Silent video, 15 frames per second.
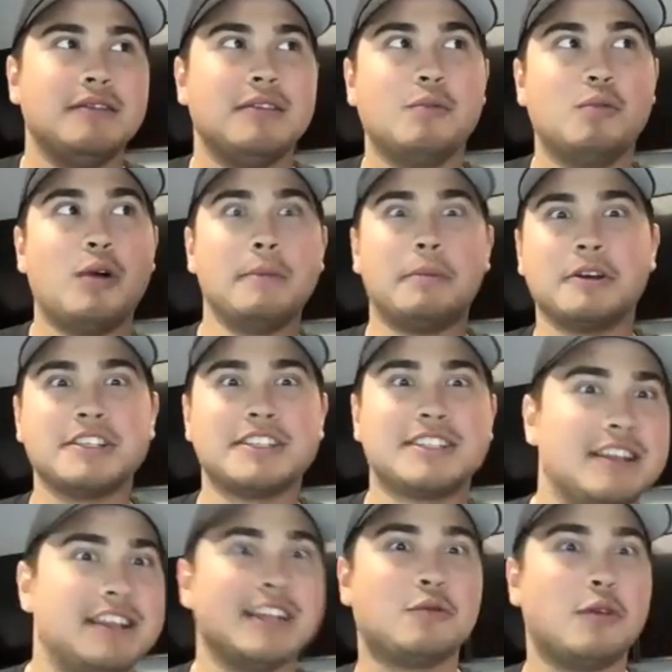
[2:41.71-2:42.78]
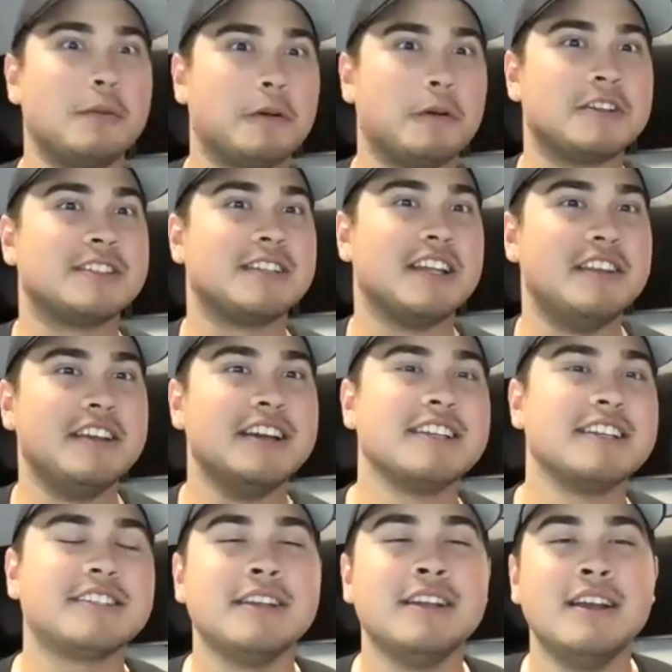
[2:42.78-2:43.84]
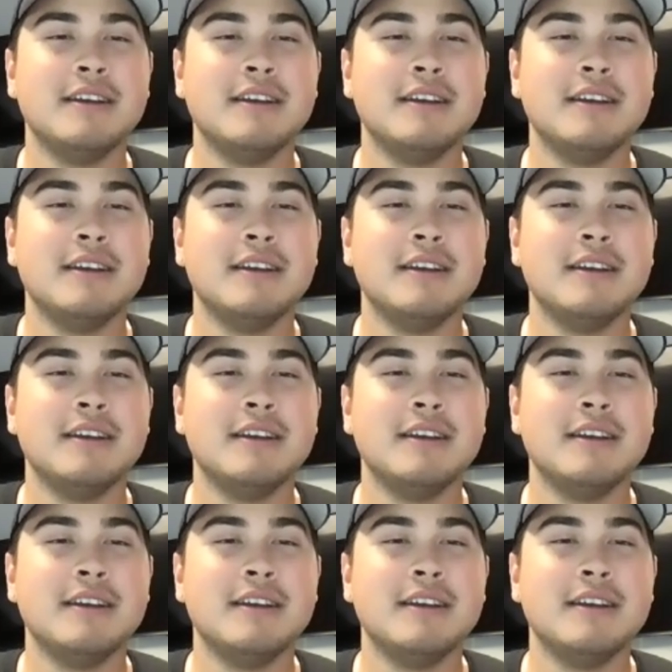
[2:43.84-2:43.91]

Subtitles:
one person said this, one person said this,